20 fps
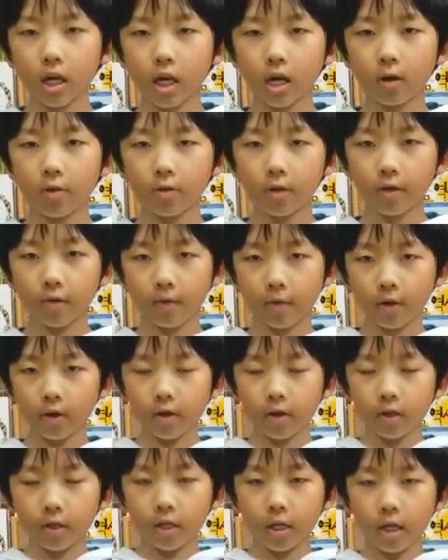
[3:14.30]

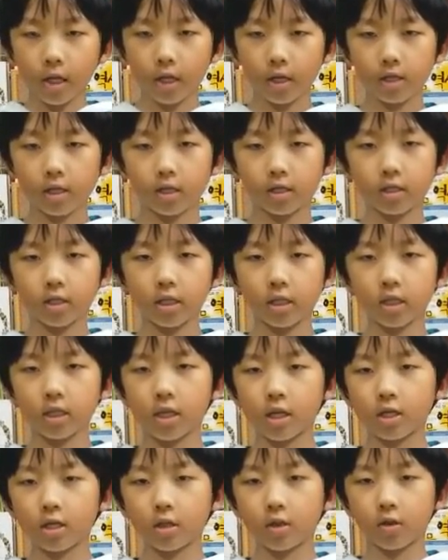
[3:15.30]
However, as a
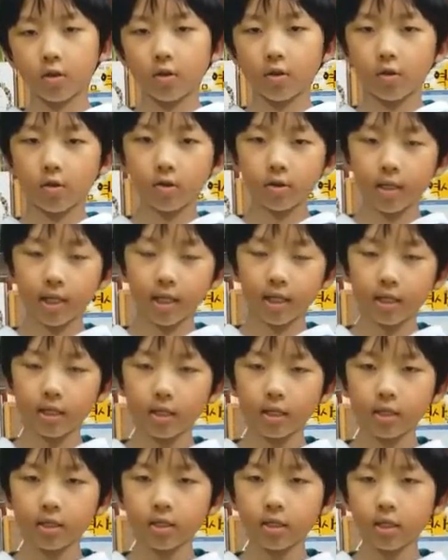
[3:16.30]
teenager or
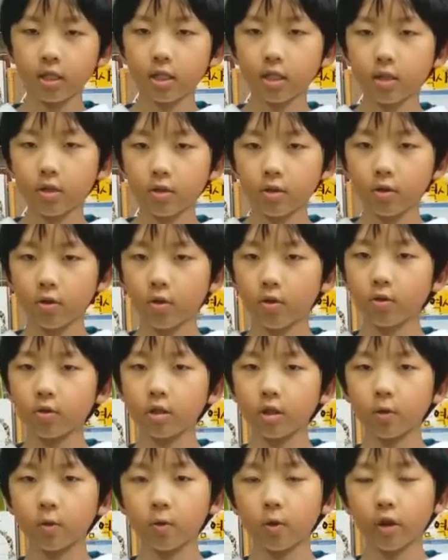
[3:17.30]
adult, you
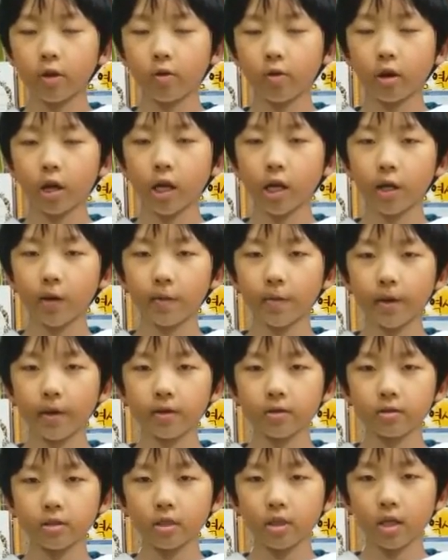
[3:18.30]
only require
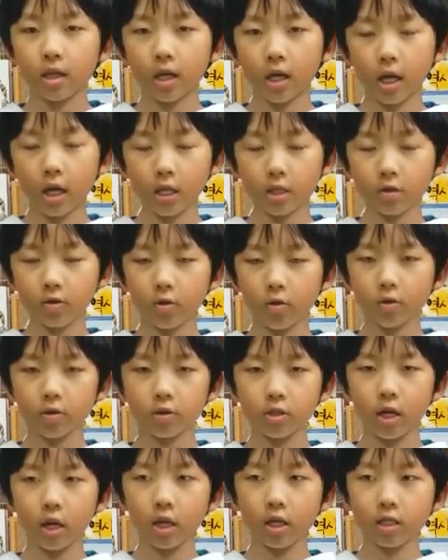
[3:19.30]
about 8
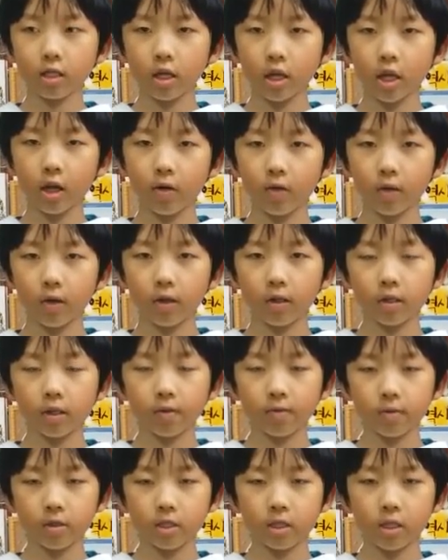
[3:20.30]
or 9 hours
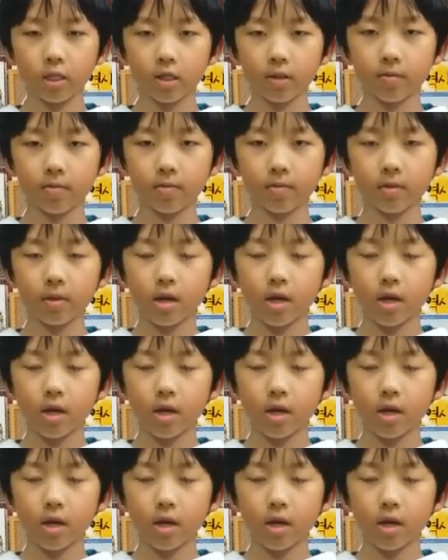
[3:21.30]
of sleep,